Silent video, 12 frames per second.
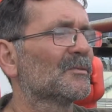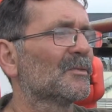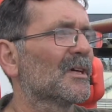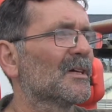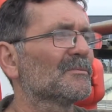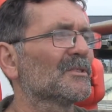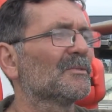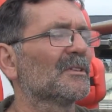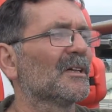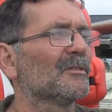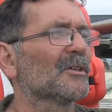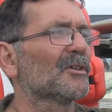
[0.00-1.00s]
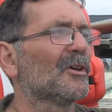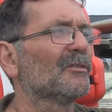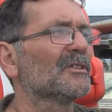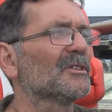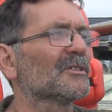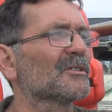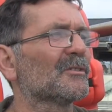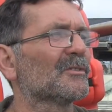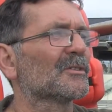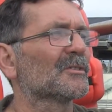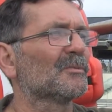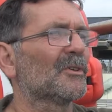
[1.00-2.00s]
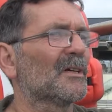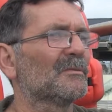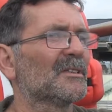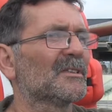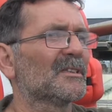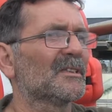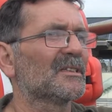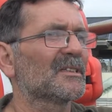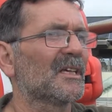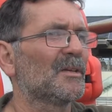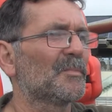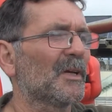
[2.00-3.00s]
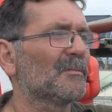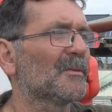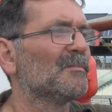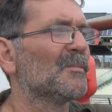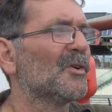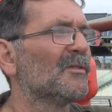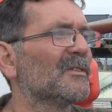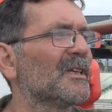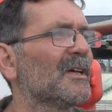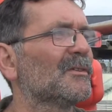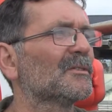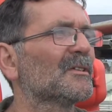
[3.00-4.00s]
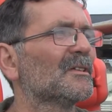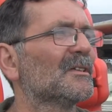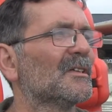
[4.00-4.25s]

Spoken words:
What happens when now the collieries is closed? What happens? You see people moving out.